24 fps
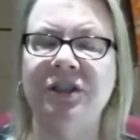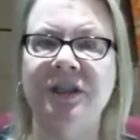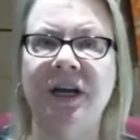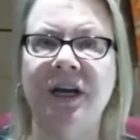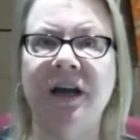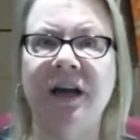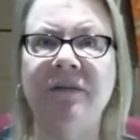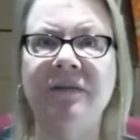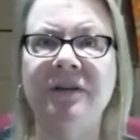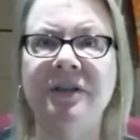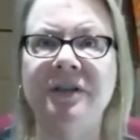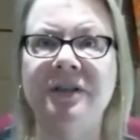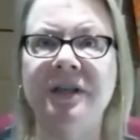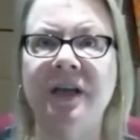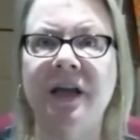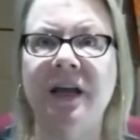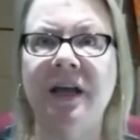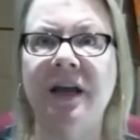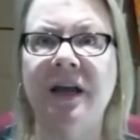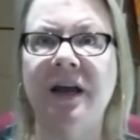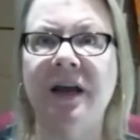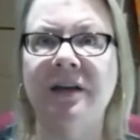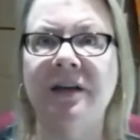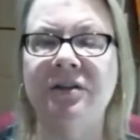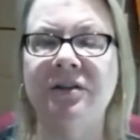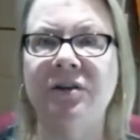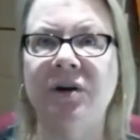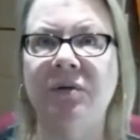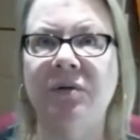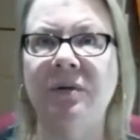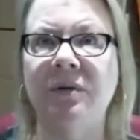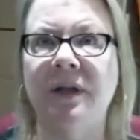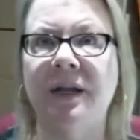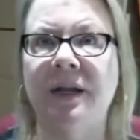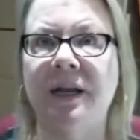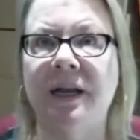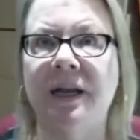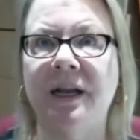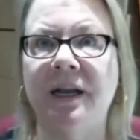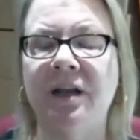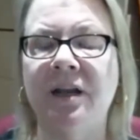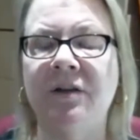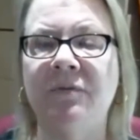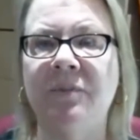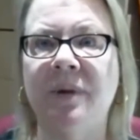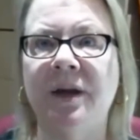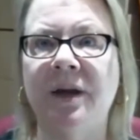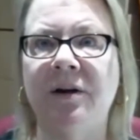I have to say, I don't let any
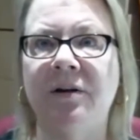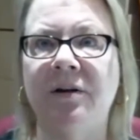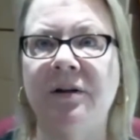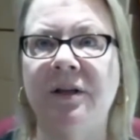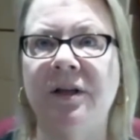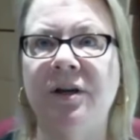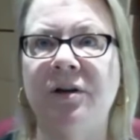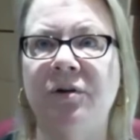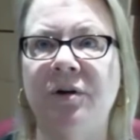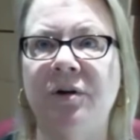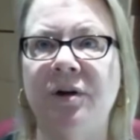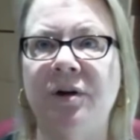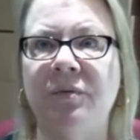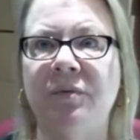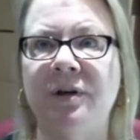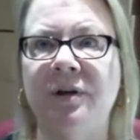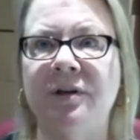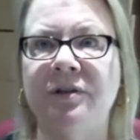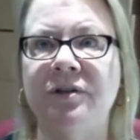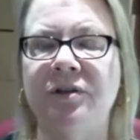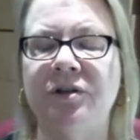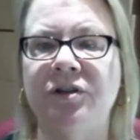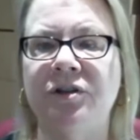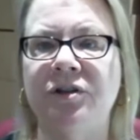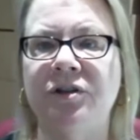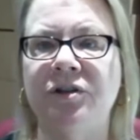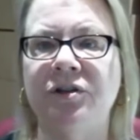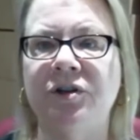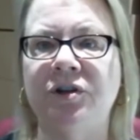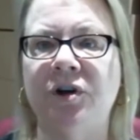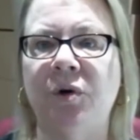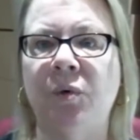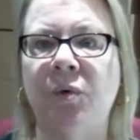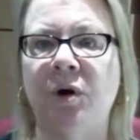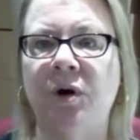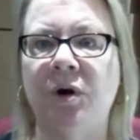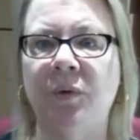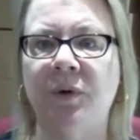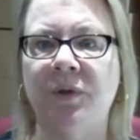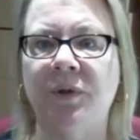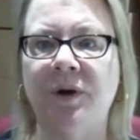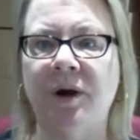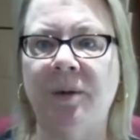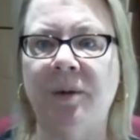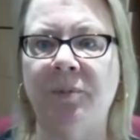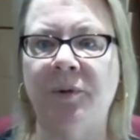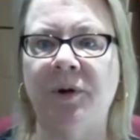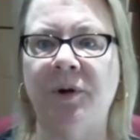of my early career researchers go work with
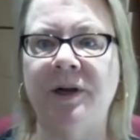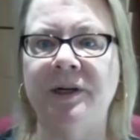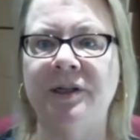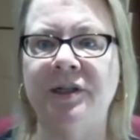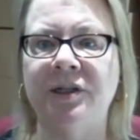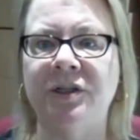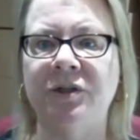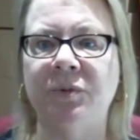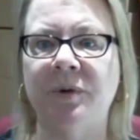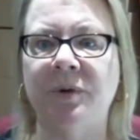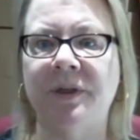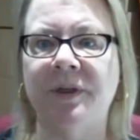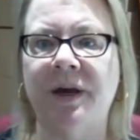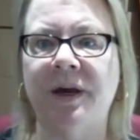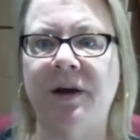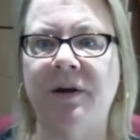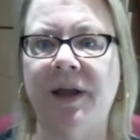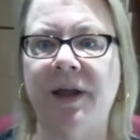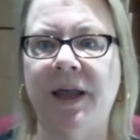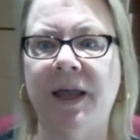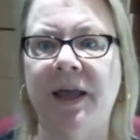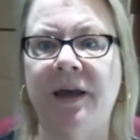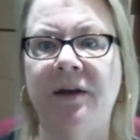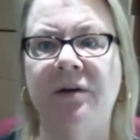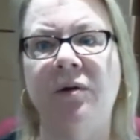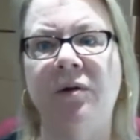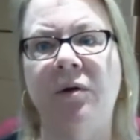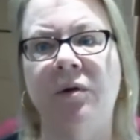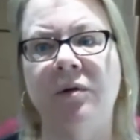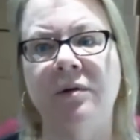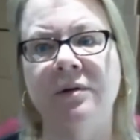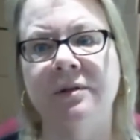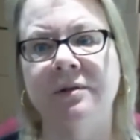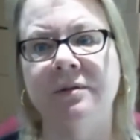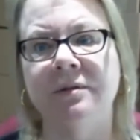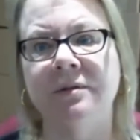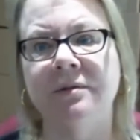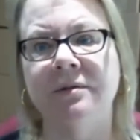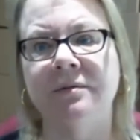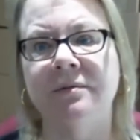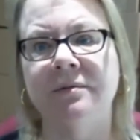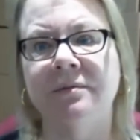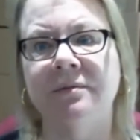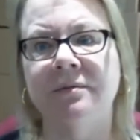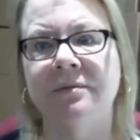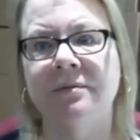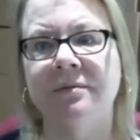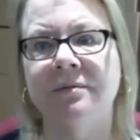operations without a handhold,
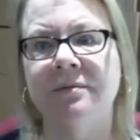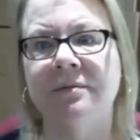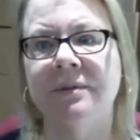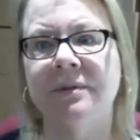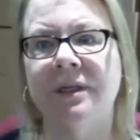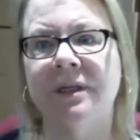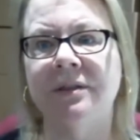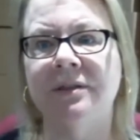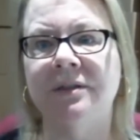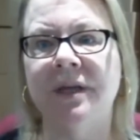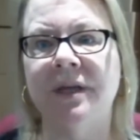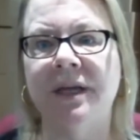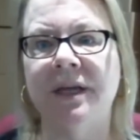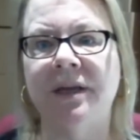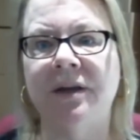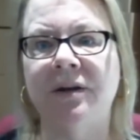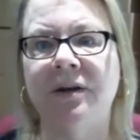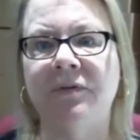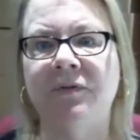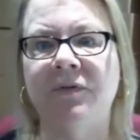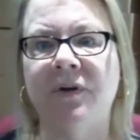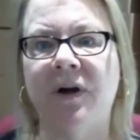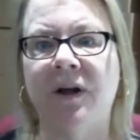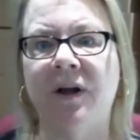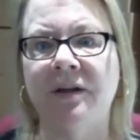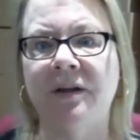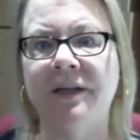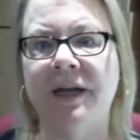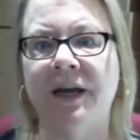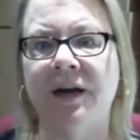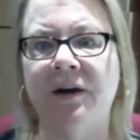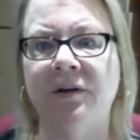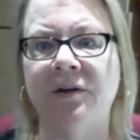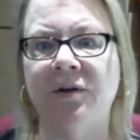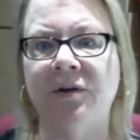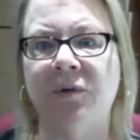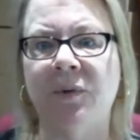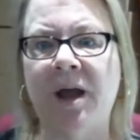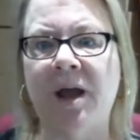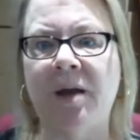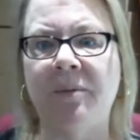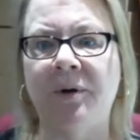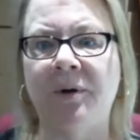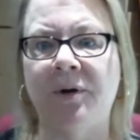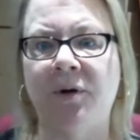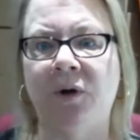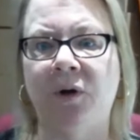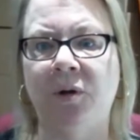because they can fall down the
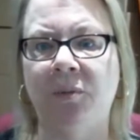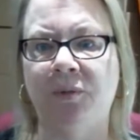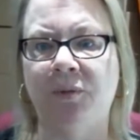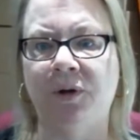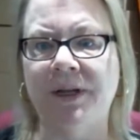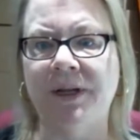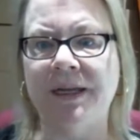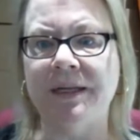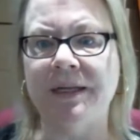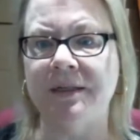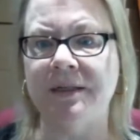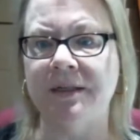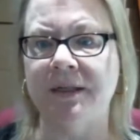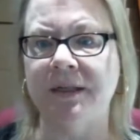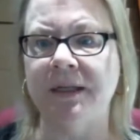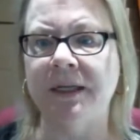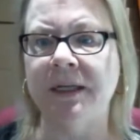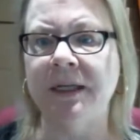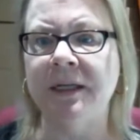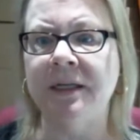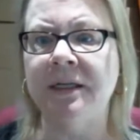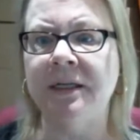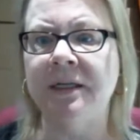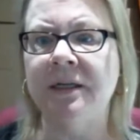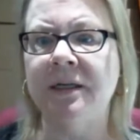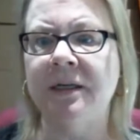rabbit hole pretty easily.